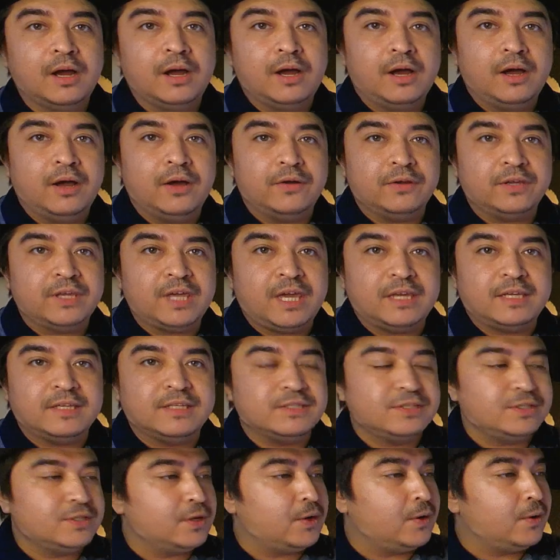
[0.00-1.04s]
Okay,
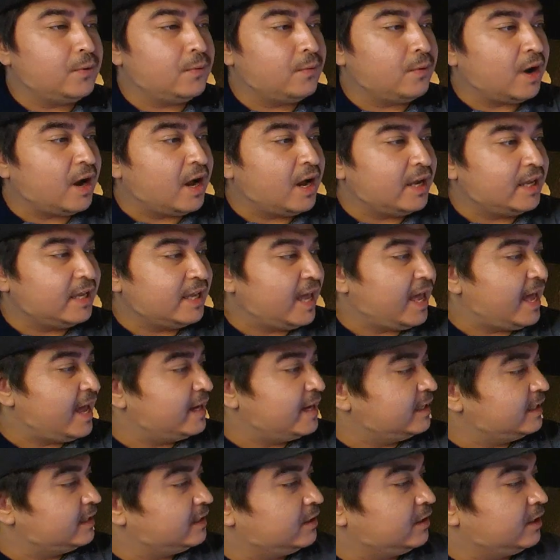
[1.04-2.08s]
so I
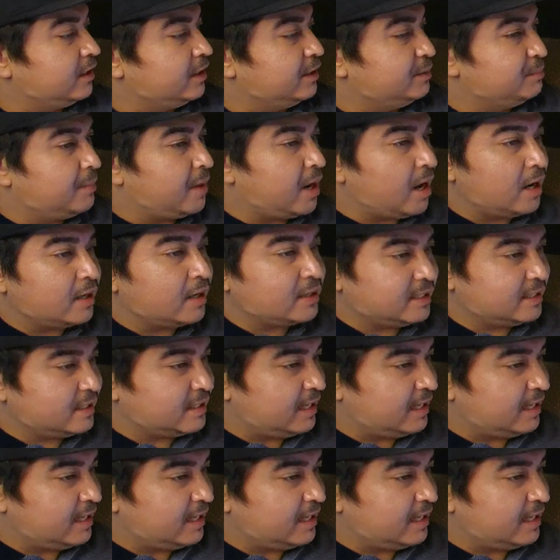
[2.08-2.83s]
had it unboxed